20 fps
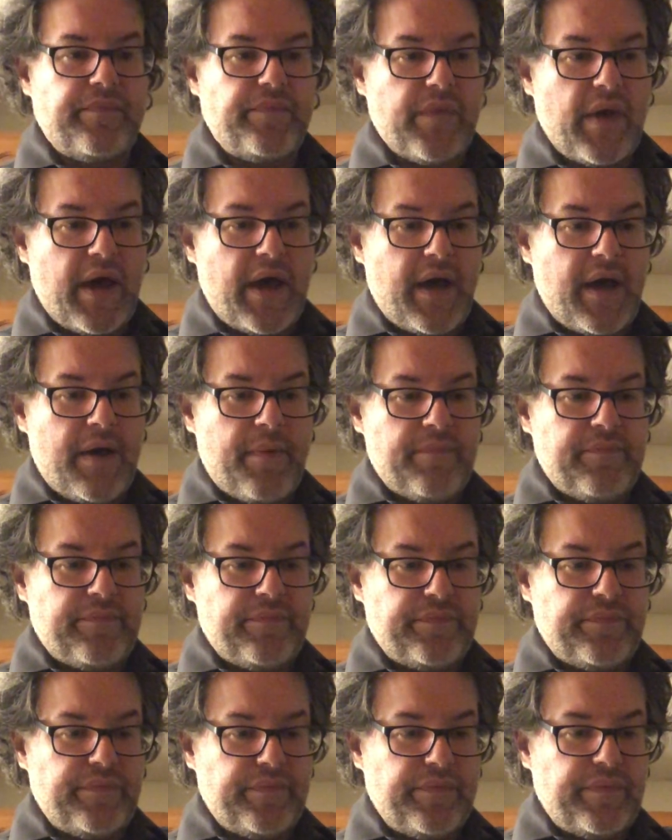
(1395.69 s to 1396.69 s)

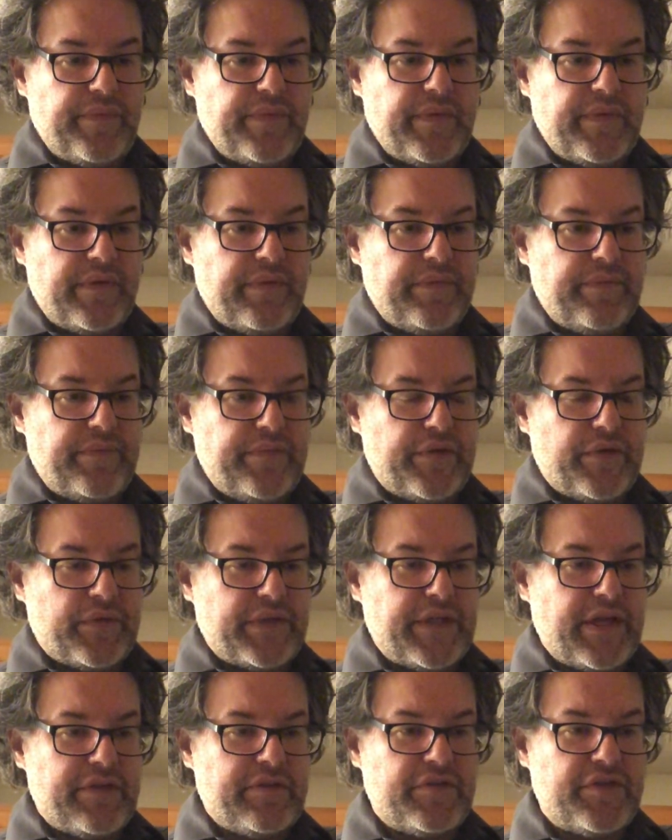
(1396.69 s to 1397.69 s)
the
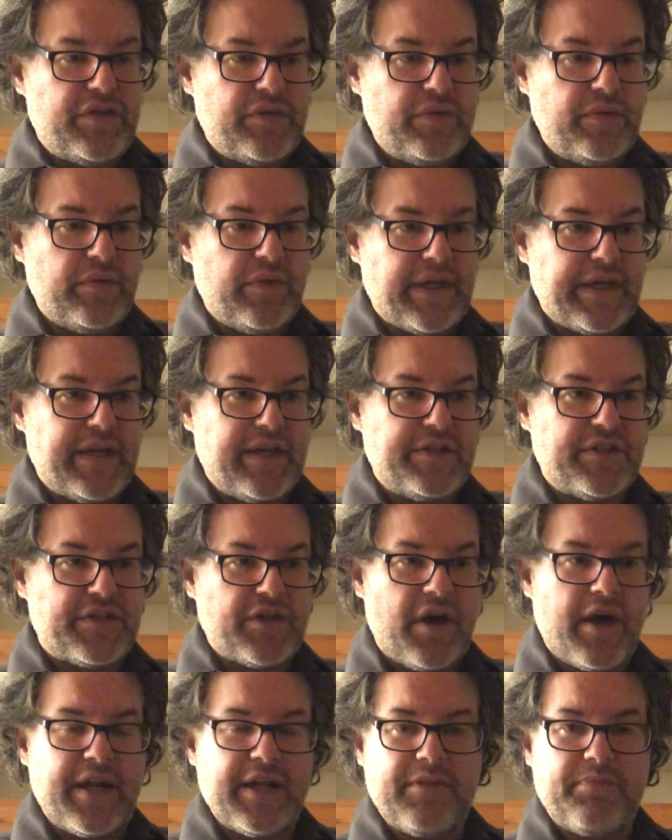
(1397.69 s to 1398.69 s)
only other two like
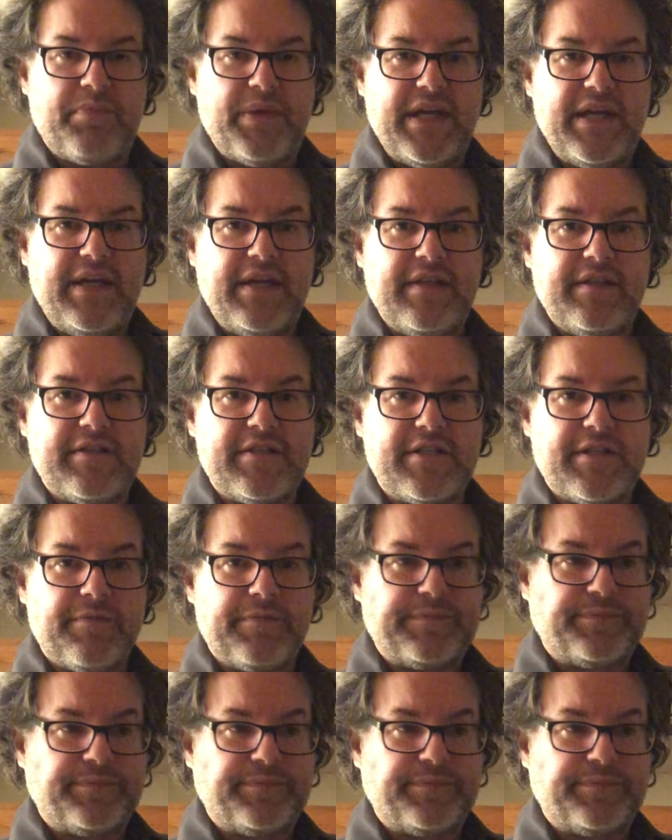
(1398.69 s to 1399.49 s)
exotic beans